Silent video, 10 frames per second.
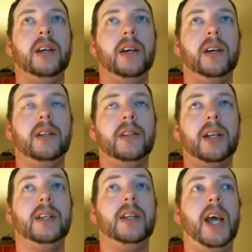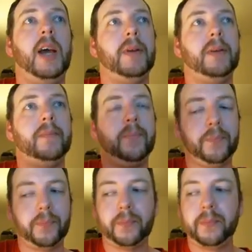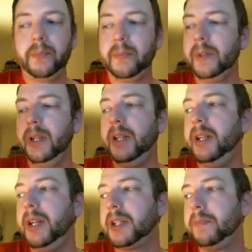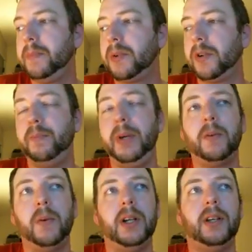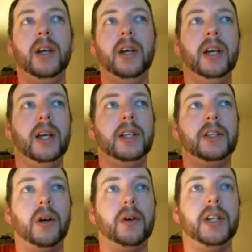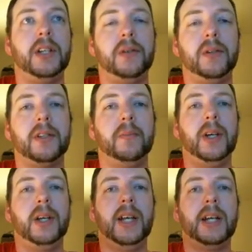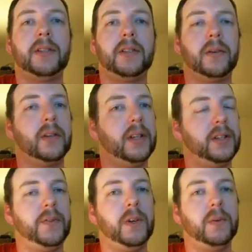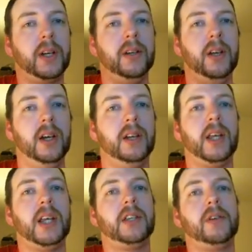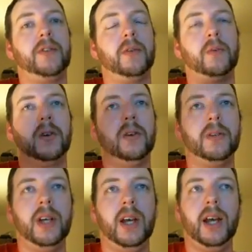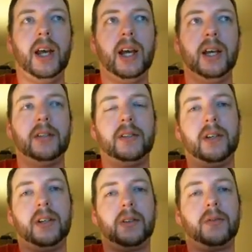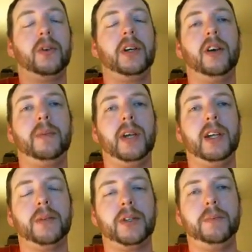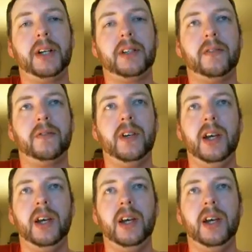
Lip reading: that it did happen. And the next sort of big one is Eurocentrism, and that's viewing the history of the world as through a European perspective,